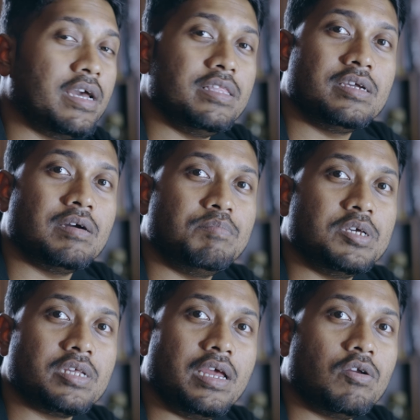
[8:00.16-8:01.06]
and the
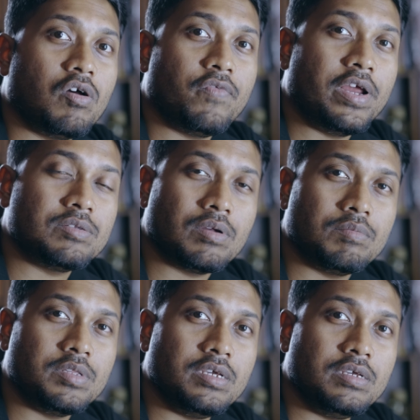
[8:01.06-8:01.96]
compressed L raw files
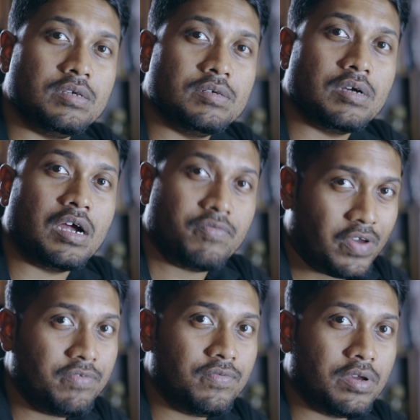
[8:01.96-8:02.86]
from the
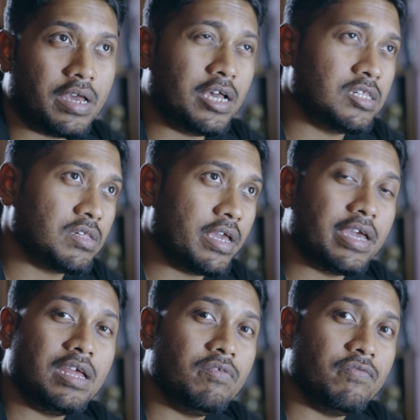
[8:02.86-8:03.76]
R5 has
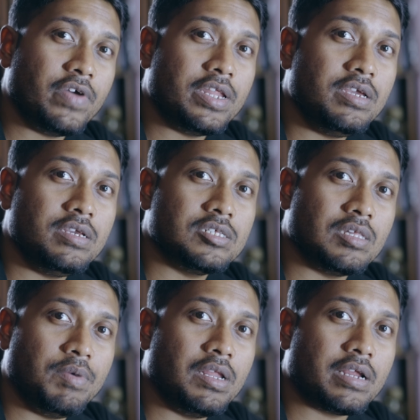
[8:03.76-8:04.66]
again very
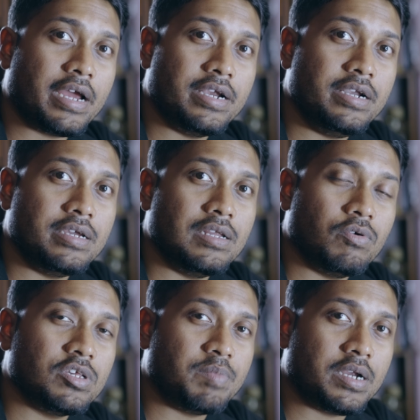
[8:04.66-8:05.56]
similar identical
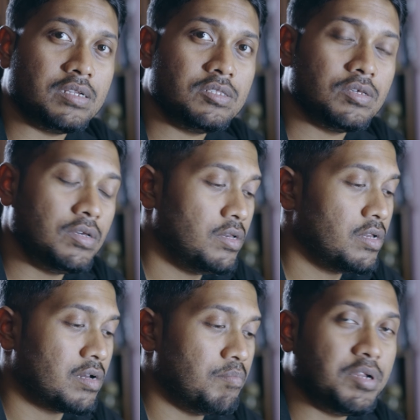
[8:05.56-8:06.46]
noise patterns.
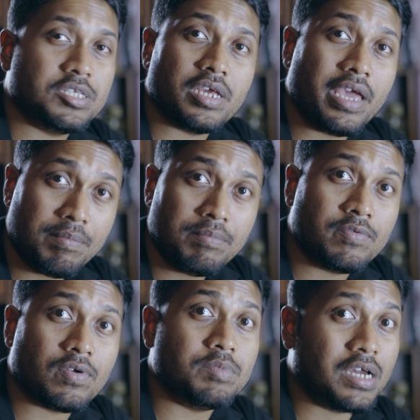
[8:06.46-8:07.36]
Compressed M
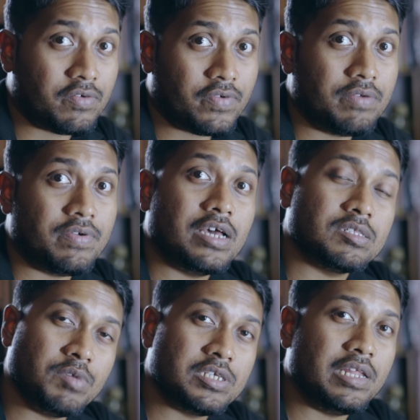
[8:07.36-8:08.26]
from the R5
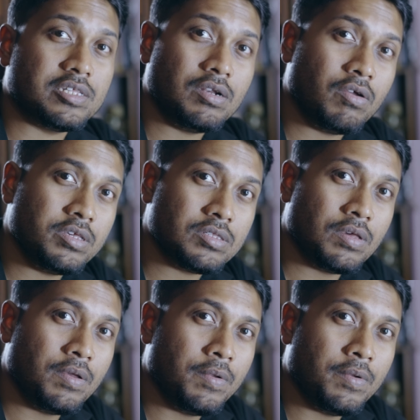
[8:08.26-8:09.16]
has much lesser noise,
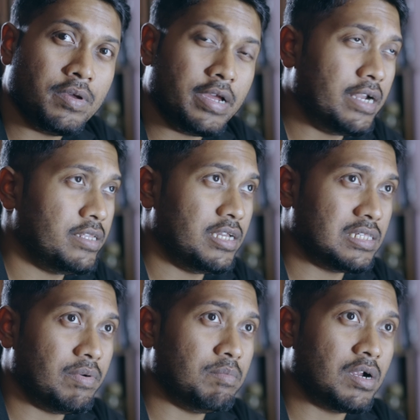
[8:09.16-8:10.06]
and the
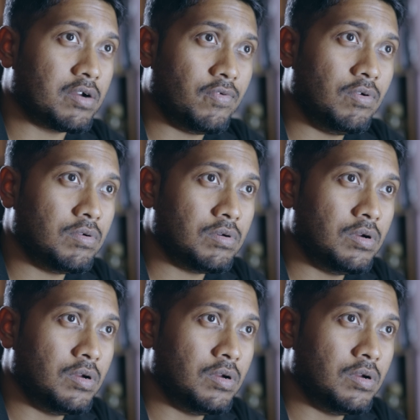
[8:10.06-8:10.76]
a7 Mark IV,